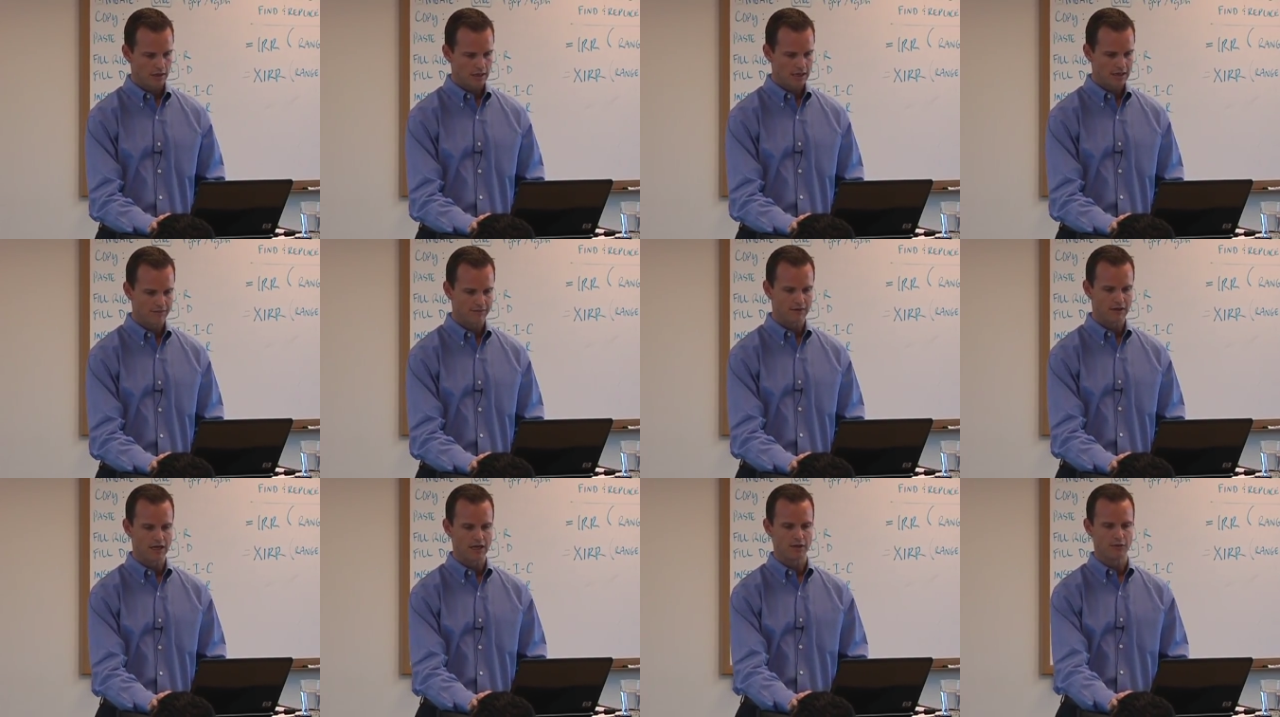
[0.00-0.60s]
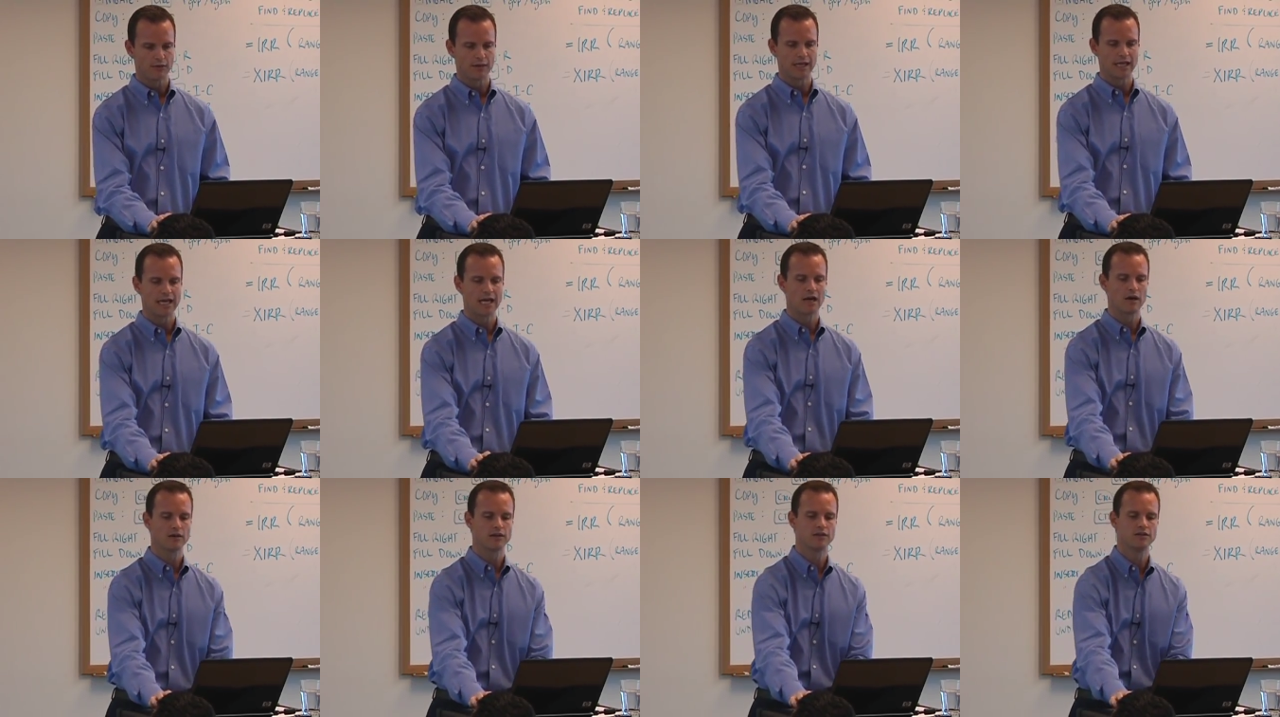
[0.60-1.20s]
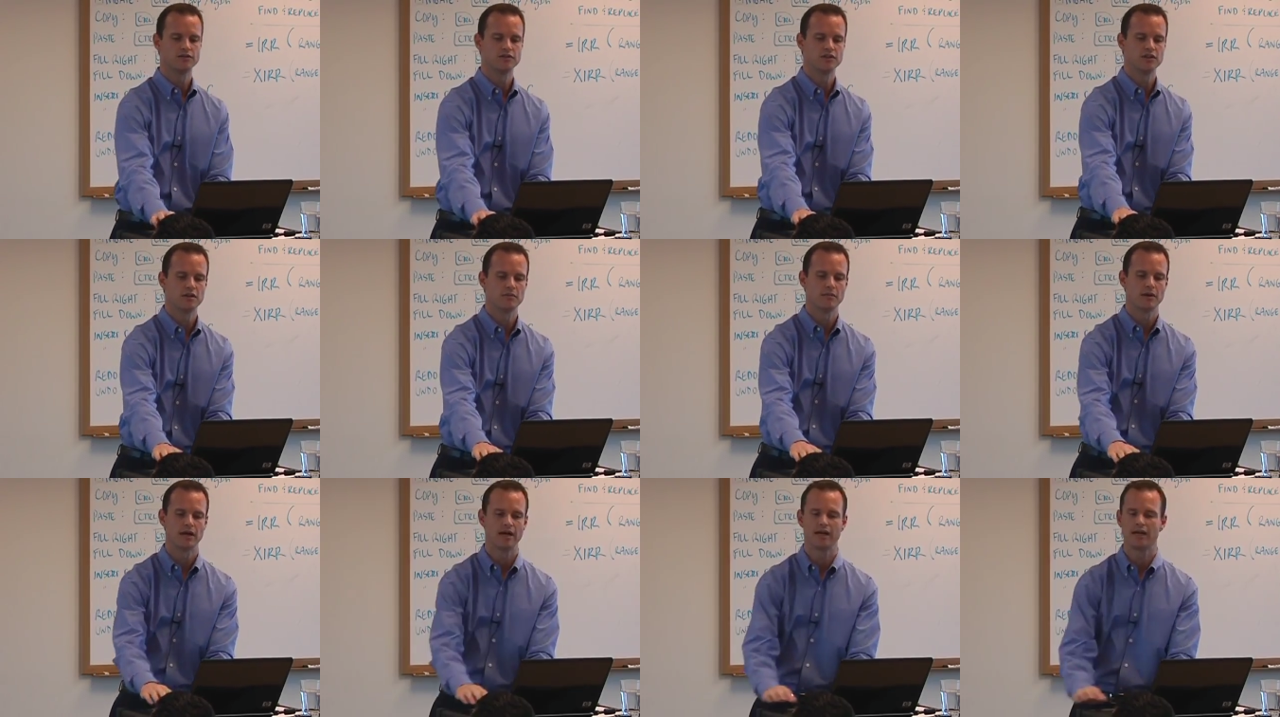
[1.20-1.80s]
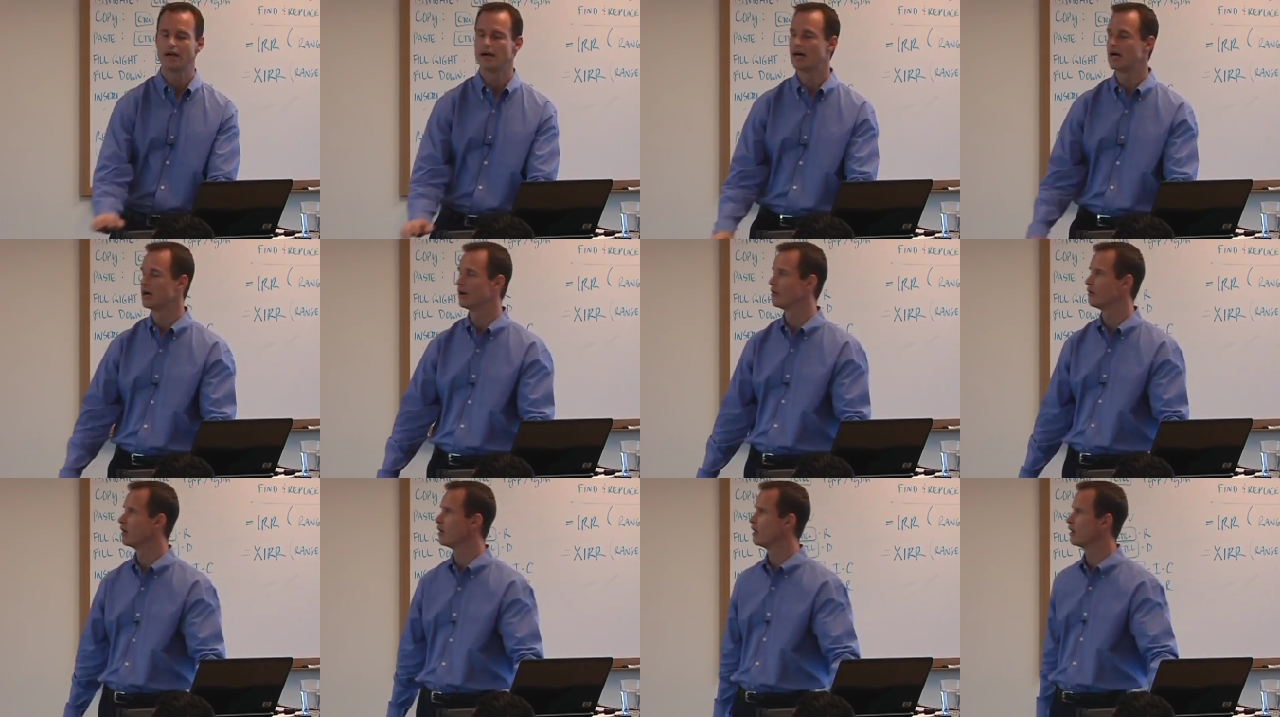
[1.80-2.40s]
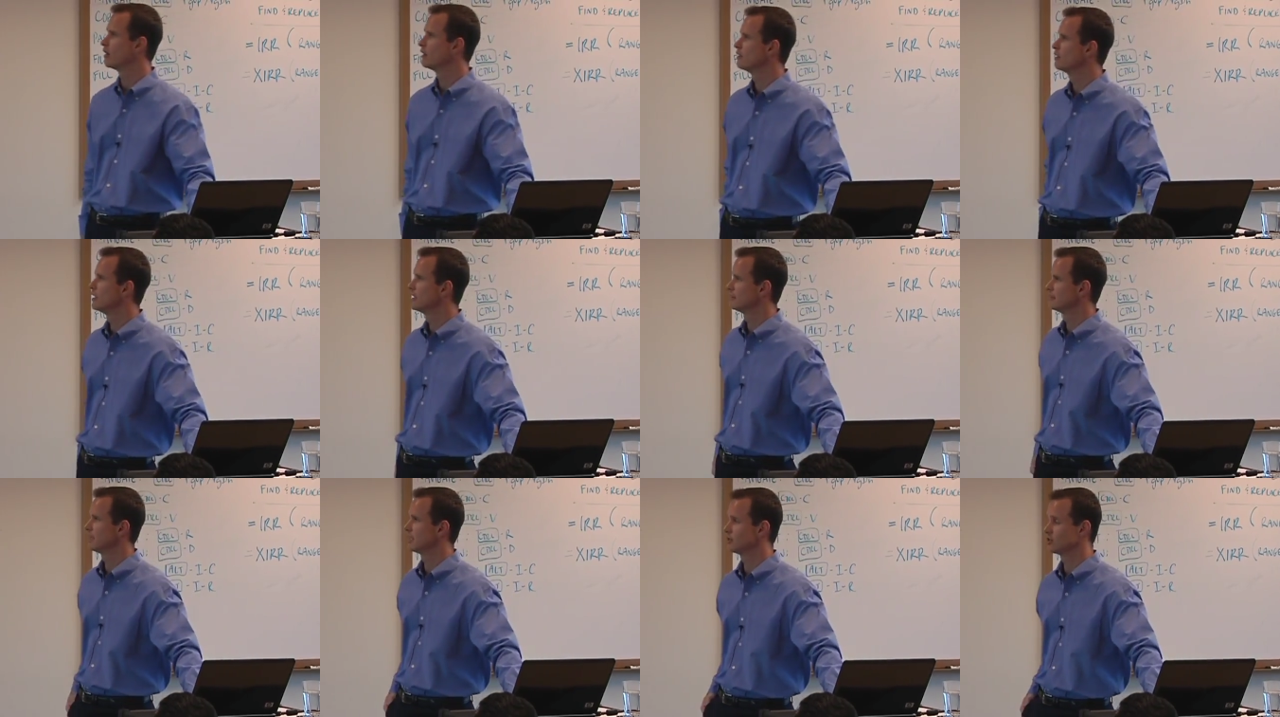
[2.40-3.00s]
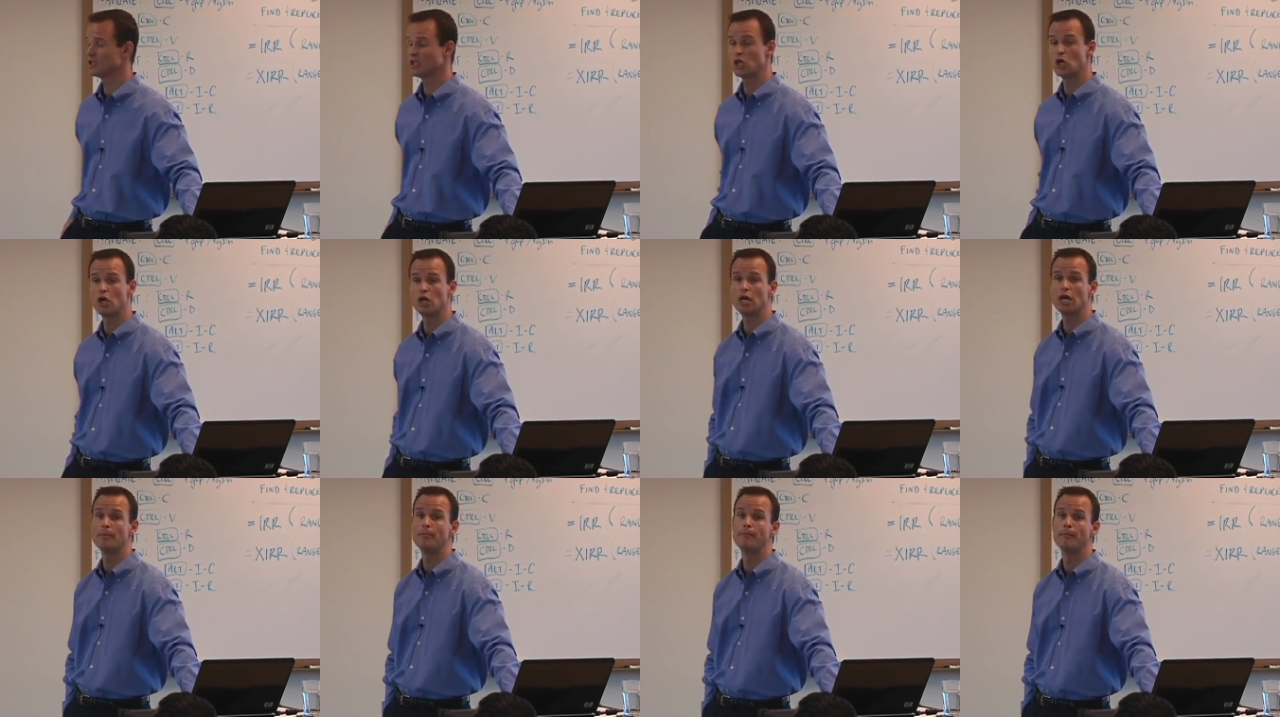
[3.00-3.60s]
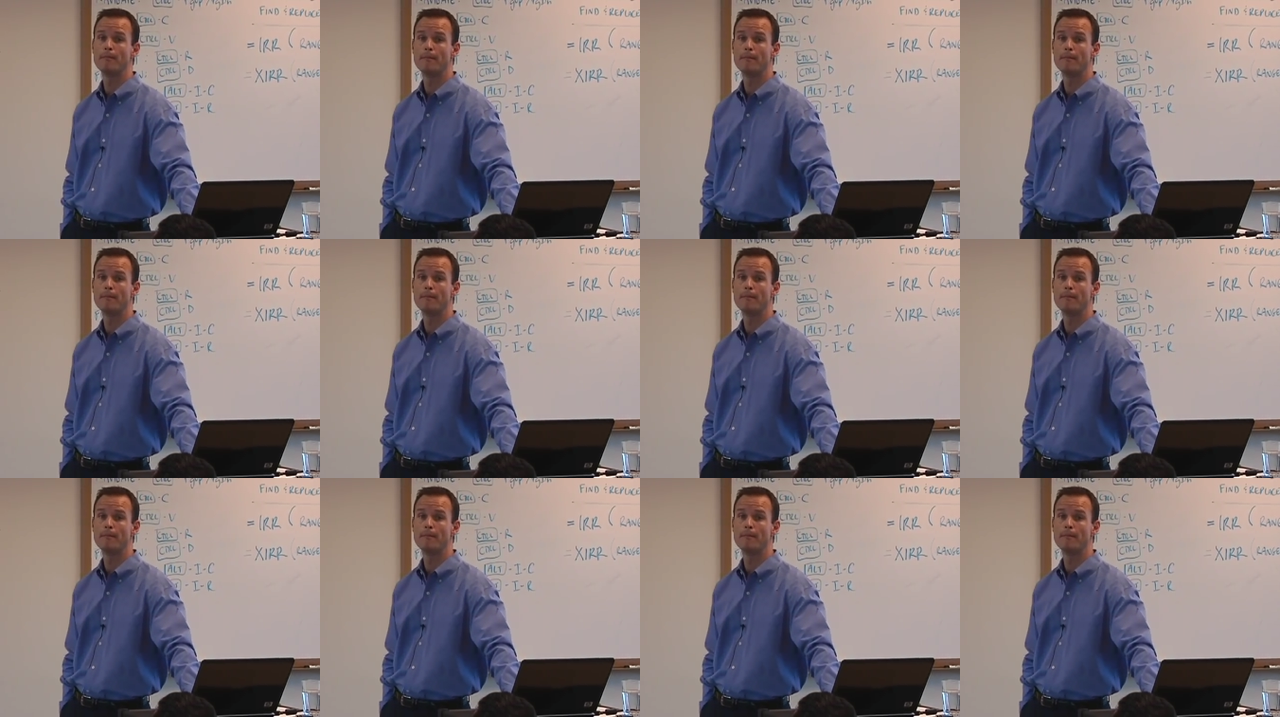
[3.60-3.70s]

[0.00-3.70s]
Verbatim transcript: F9 to recalc, you see that my IRR has actually gone up.